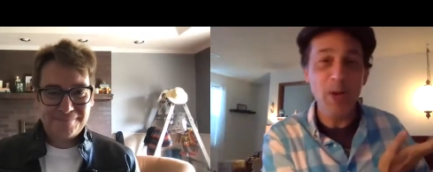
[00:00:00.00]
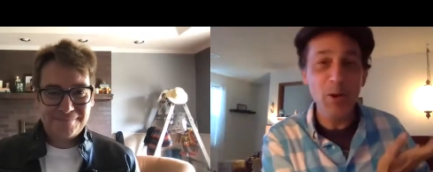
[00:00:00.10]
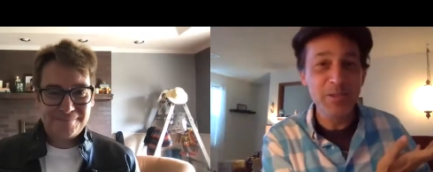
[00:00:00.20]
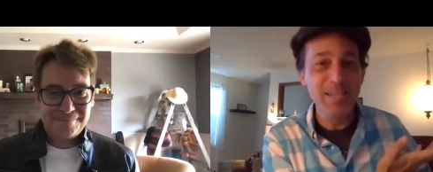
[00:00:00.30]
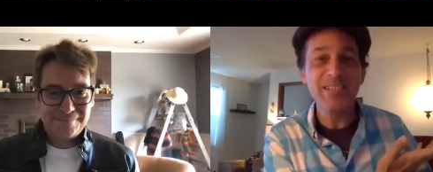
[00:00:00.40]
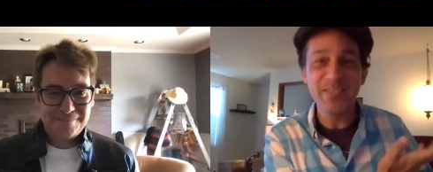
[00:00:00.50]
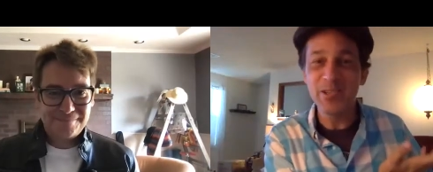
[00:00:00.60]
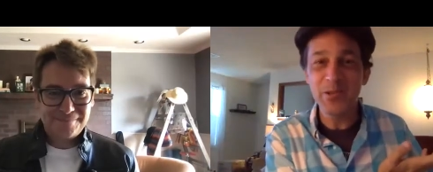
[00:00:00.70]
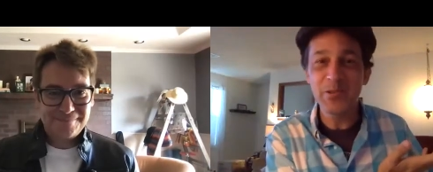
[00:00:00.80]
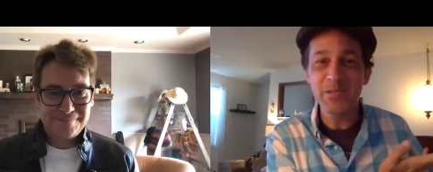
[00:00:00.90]
Speaker 1: Osage
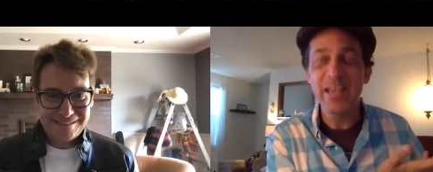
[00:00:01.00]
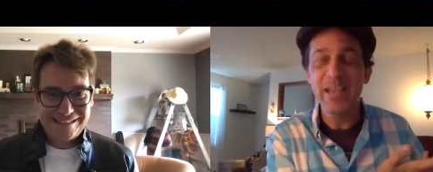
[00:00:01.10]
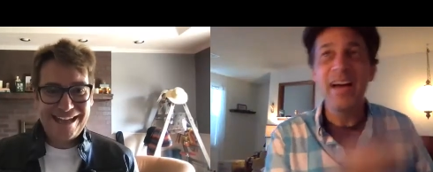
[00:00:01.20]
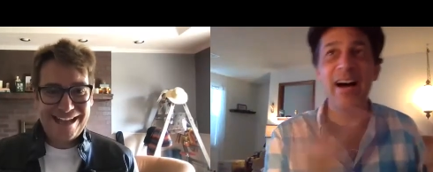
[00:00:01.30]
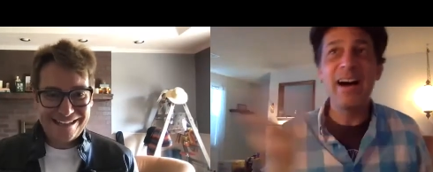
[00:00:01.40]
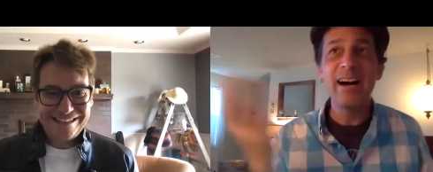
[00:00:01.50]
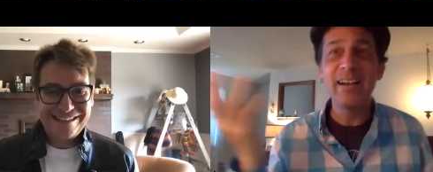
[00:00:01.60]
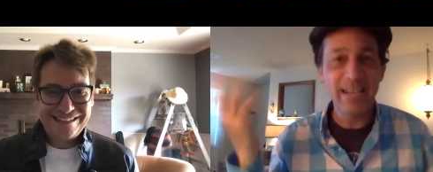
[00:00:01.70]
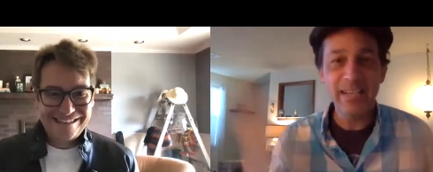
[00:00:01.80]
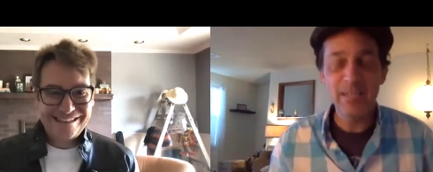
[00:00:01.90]
News. Yeah, uh,
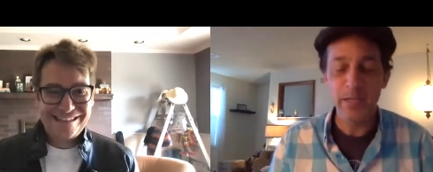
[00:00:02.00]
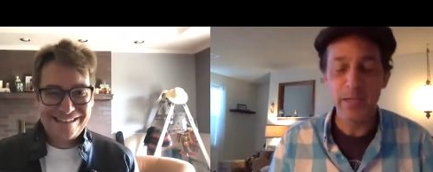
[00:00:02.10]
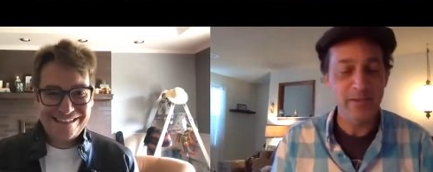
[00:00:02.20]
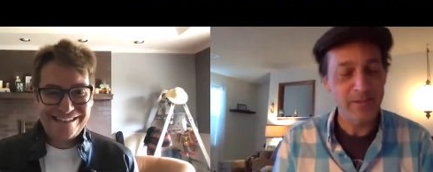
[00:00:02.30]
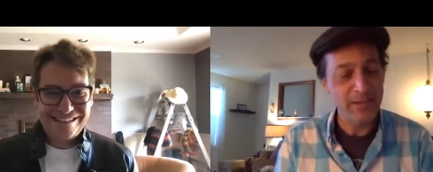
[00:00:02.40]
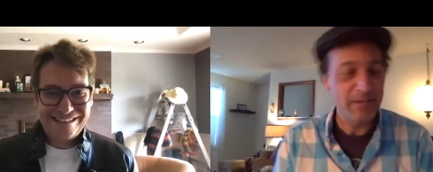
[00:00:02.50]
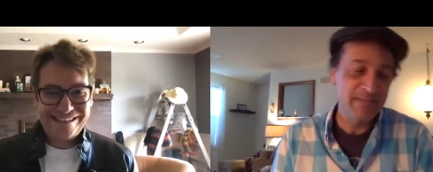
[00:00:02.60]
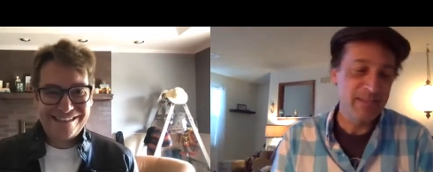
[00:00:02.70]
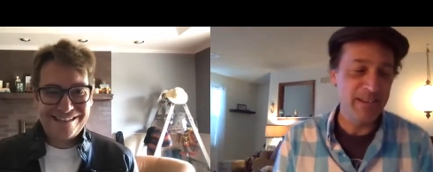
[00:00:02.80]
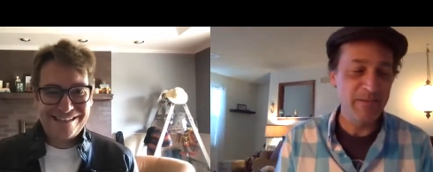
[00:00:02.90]
I got to be there, so that
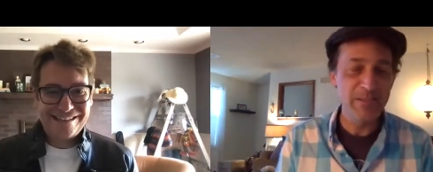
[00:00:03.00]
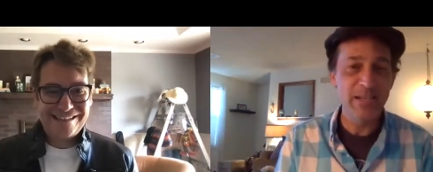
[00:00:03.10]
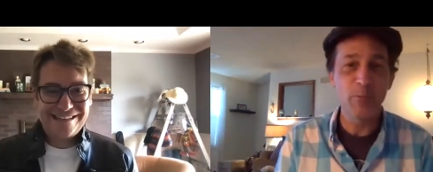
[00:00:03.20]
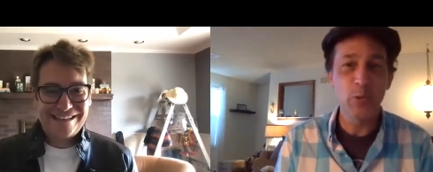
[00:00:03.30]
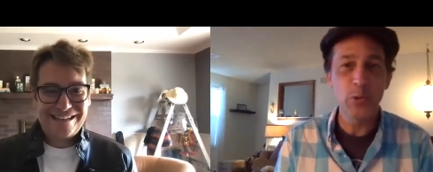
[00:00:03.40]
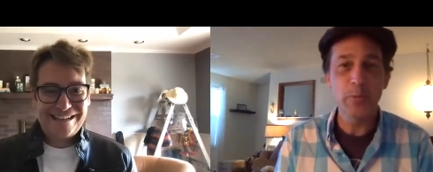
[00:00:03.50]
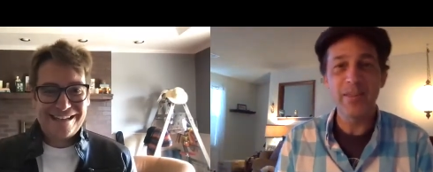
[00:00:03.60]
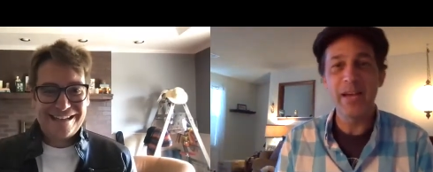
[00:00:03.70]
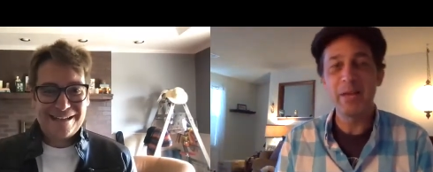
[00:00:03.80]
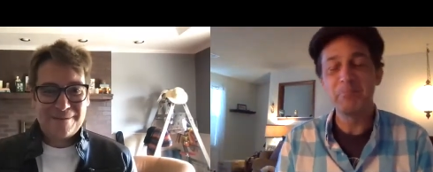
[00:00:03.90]
you know, I was kind of wooed by
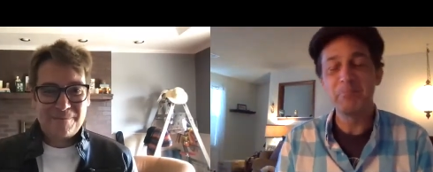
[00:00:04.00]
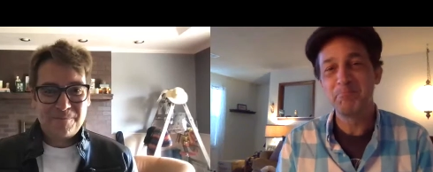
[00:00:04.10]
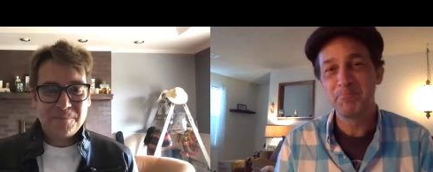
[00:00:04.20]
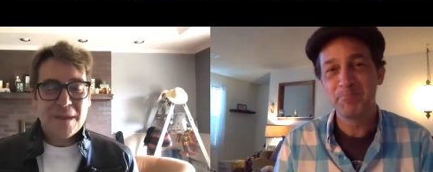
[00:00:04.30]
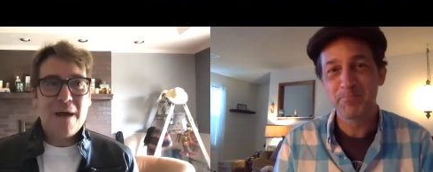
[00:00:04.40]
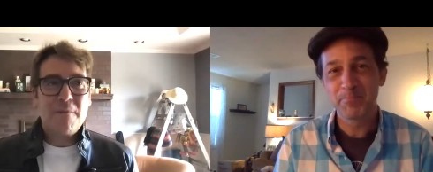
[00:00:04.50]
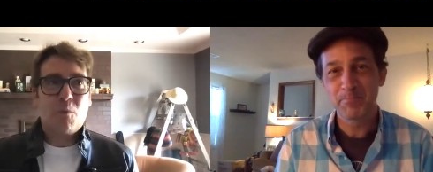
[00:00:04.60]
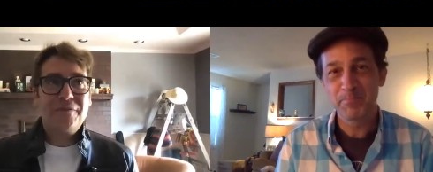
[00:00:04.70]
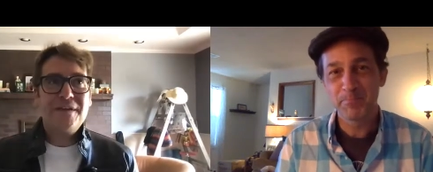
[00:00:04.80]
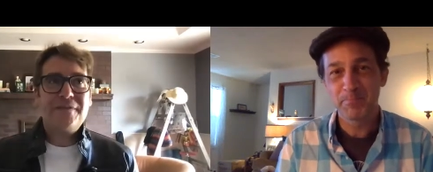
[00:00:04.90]
that.
Speaker 2: Um,
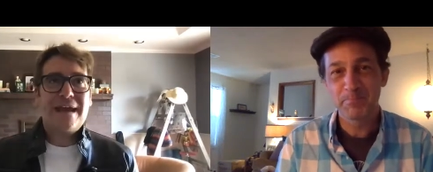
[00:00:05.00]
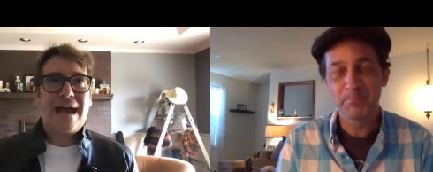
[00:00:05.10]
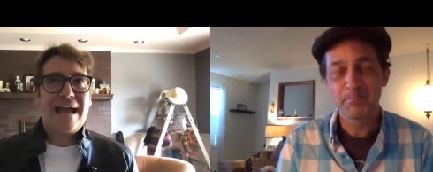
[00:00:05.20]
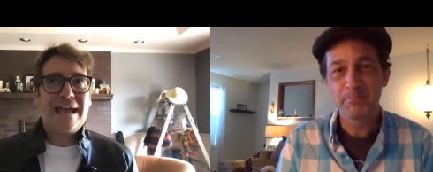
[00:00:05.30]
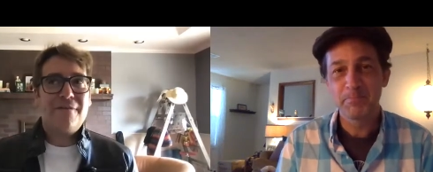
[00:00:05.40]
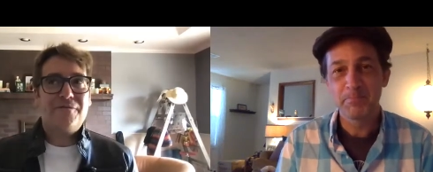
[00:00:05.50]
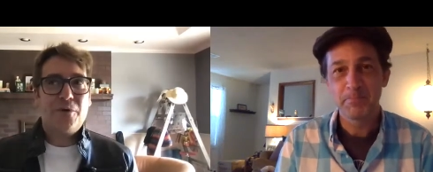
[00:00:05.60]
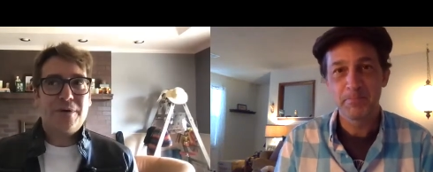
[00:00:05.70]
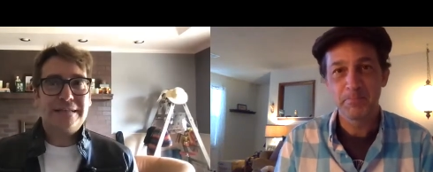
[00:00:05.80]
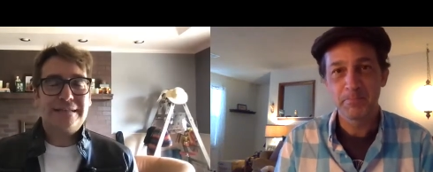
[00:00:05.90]
one thing that I have
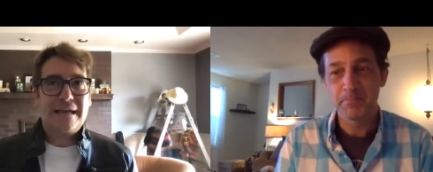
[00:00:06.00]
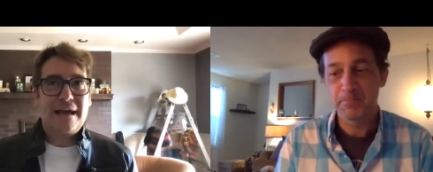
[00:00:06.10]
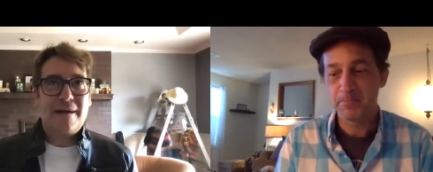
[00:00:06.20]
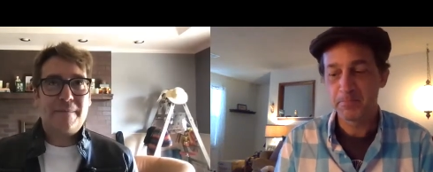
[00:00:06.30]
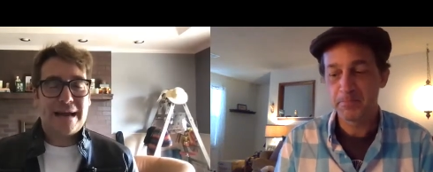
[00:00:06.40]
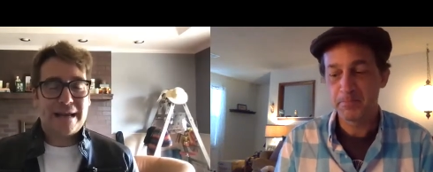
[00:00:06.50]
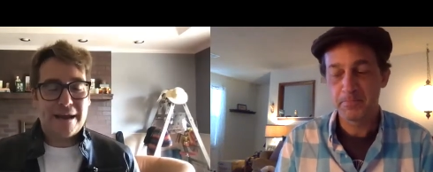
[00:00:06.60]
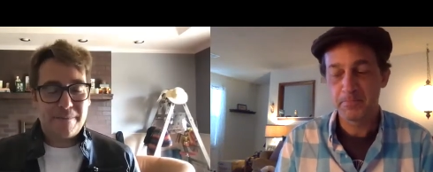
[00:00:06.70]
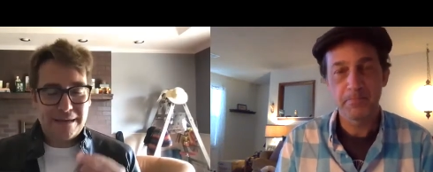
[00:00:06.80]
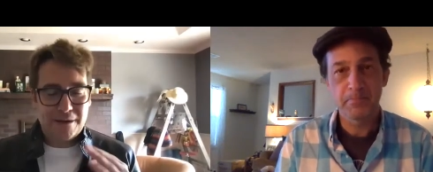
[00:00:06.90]
noticed, um, and I
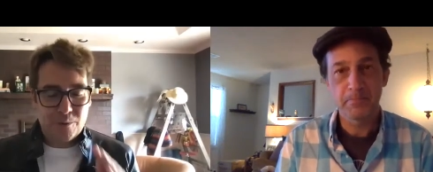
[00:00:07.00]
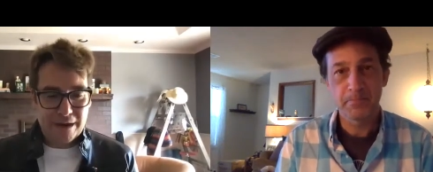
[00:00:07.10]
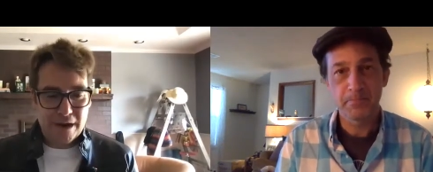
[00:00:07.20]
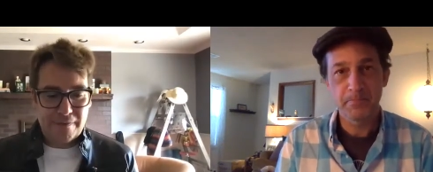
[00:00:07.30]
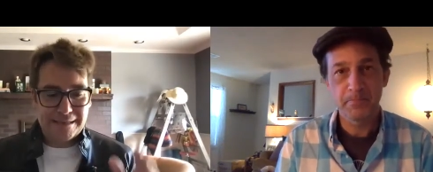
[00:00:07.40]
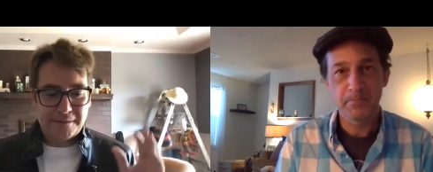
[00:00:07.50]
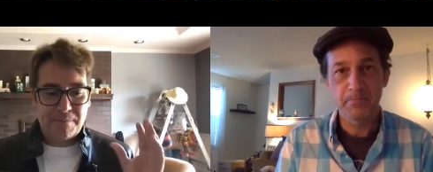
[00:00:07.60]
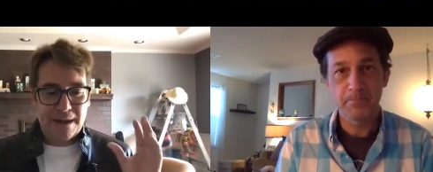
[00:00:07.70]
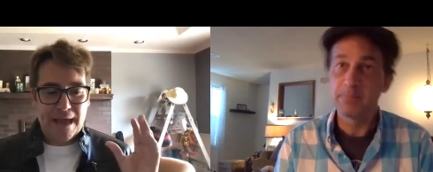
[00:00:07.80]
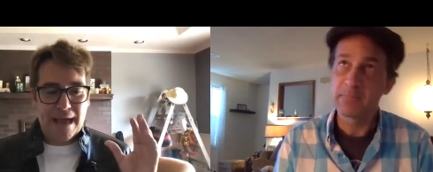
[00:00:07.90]
got to be quick on this,
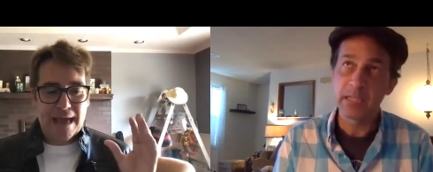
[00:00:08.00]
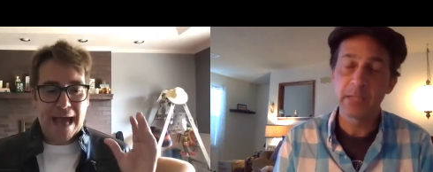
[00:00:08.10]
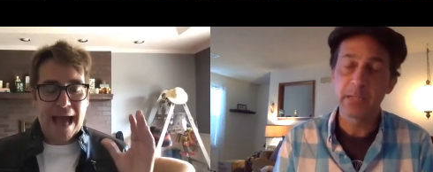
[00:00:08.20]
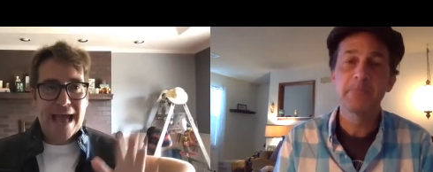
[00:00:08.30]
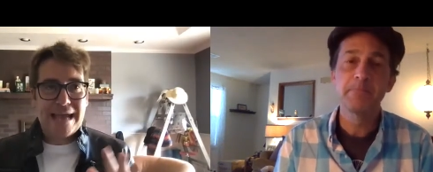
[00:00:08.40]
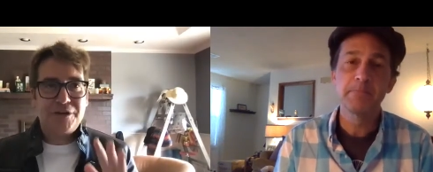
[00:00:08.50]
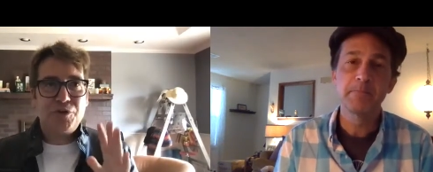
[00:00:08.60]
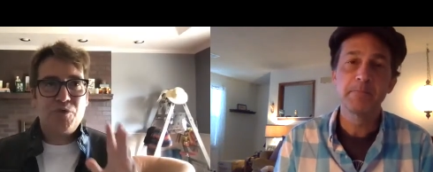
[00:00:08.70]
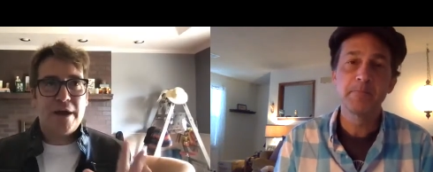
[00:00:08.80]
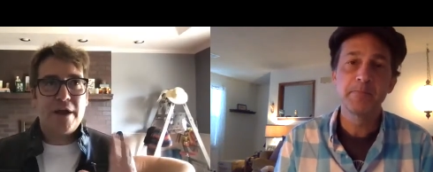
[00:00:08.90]
but uh, I
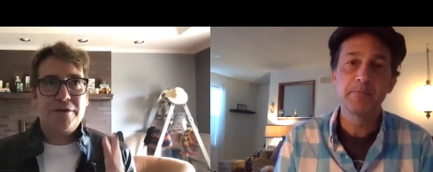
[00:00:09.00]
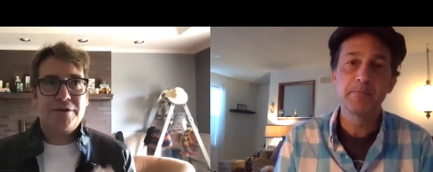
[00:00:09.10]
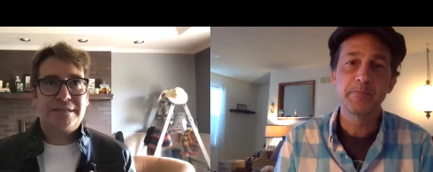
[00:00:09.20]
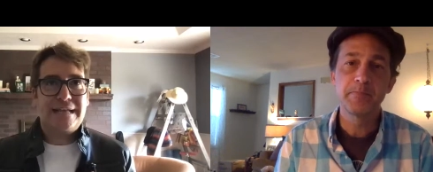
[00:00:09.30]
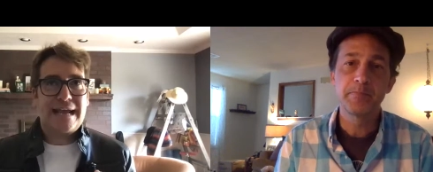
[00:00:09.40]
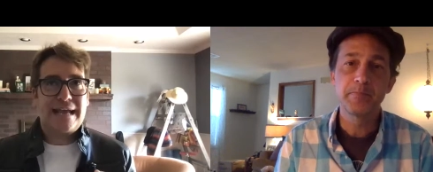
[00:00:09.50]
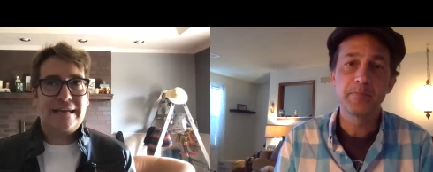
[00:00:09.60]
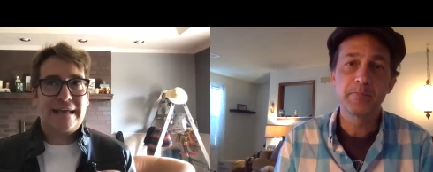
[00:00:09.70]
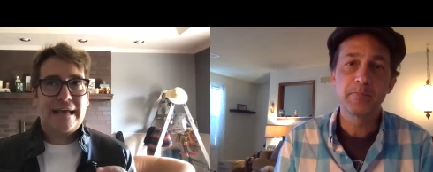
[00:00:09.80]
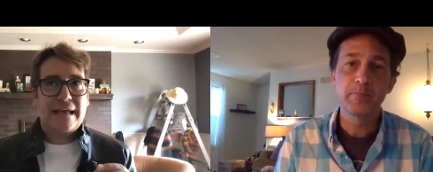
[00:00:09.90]
do not understand